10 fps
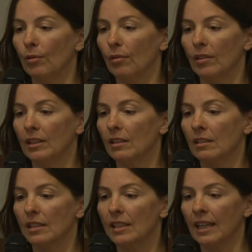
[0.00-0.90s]
it
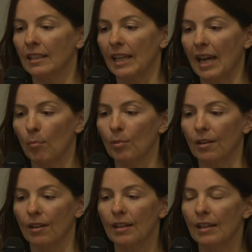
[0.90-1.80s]
doesn't tend to
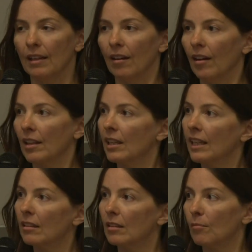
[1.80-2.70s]
happen. I
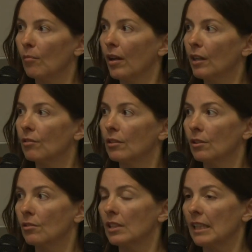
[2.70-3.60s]
think that
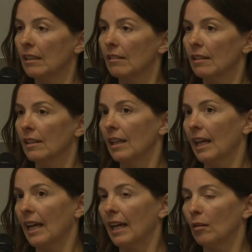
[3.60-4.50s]
microdosing
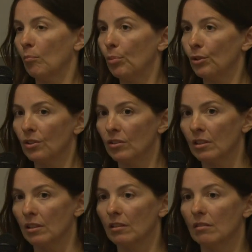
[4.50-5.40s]
and
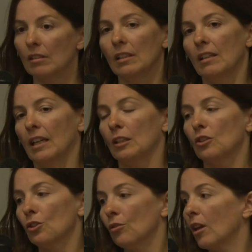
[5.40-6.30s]
boosters and
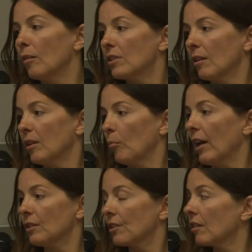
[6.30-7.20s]
tune-ups, something
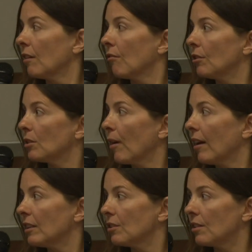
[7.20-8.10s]
Patrick and I wrote
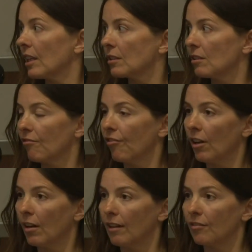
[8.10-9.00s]
about in
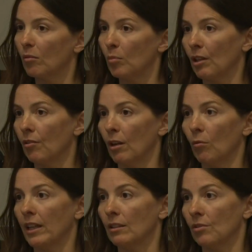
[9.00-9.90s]
2005, can be a great
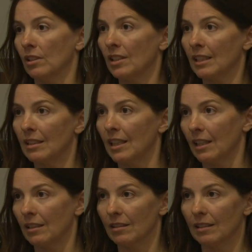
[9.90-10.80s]
way to assist
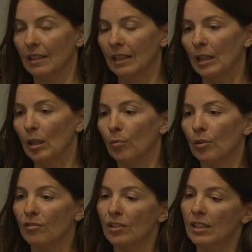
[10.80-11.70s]
this.
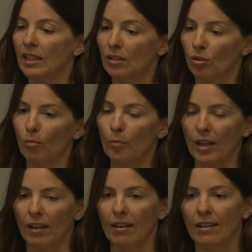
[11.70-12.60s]
But obviously there's not
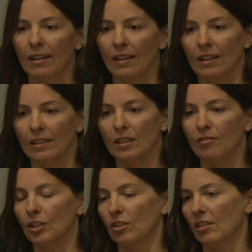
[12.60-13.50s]
been
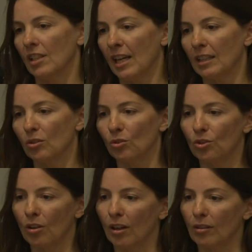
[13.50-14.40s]
sufficient tests or
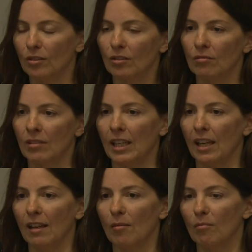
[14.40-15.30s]
trials to really